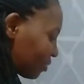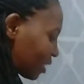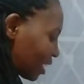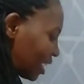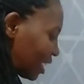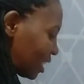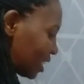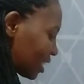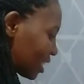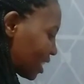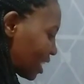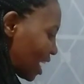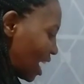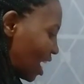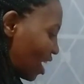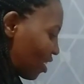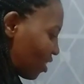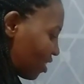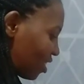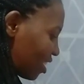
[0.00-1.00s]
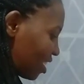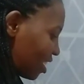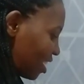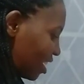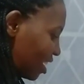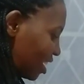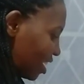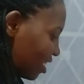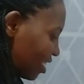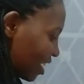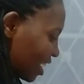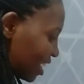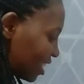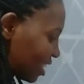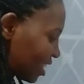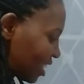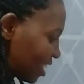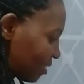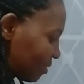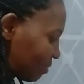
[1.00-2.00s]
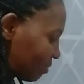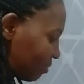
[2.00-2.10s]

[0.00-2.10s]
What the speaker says: At least now you can see.